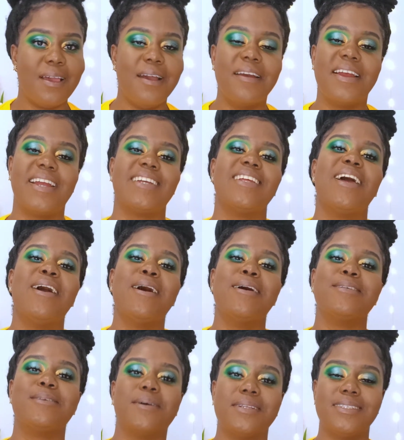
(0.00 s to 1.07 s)
Alright,
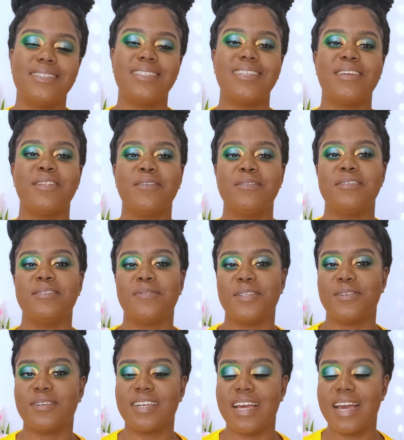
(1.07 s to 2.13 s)
so this is the end of this
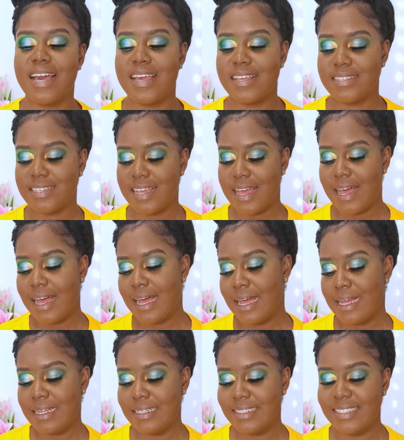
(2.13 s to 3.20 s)
video, guys,
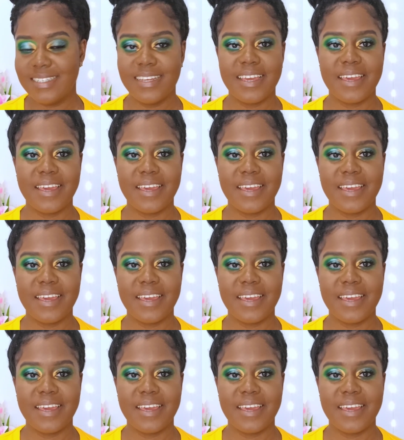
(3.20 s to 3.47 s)
and